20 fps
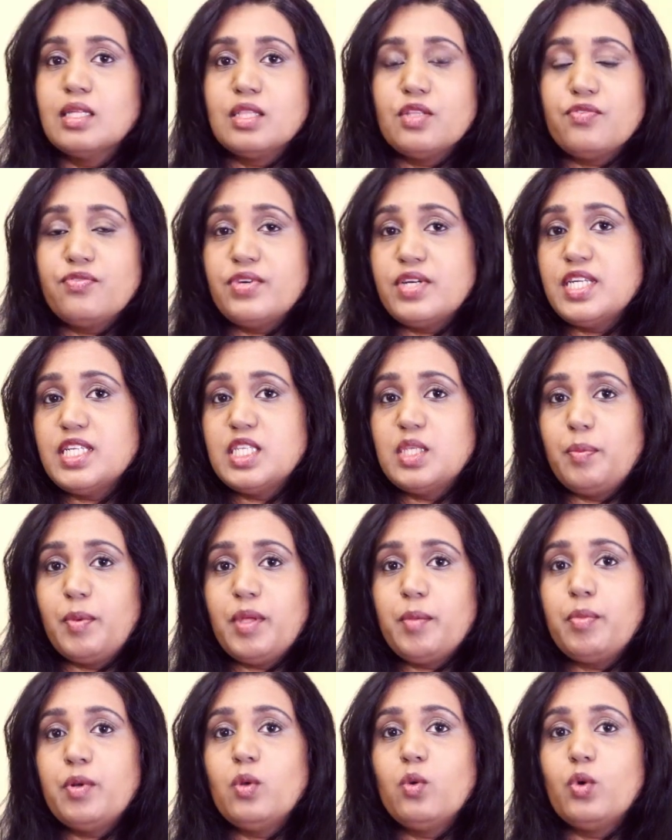The first
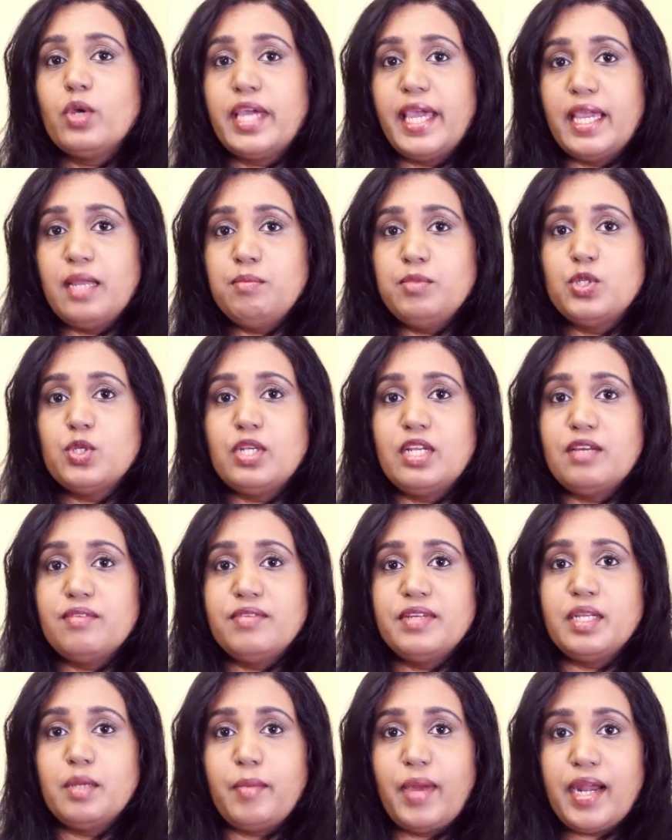people who came to
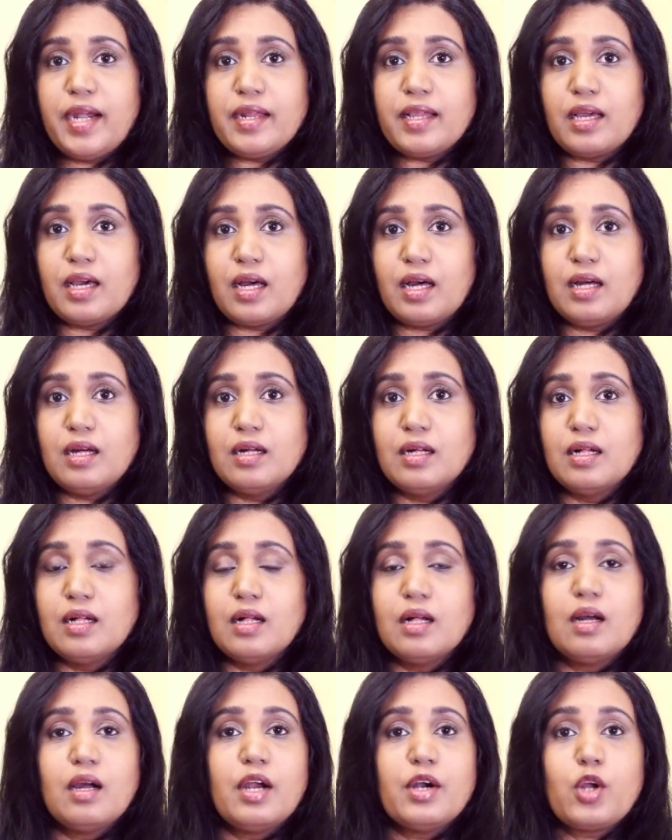live in America
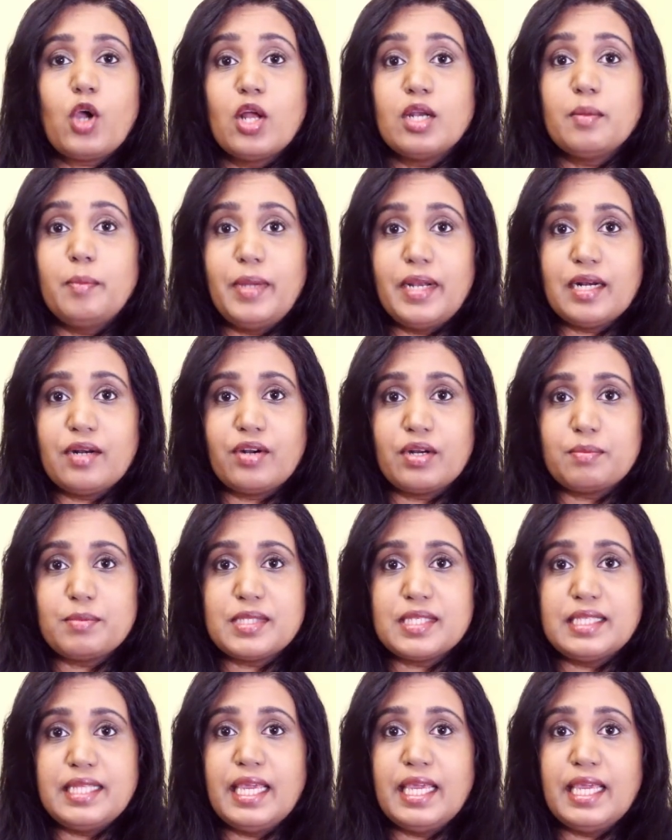are called Pilgrims.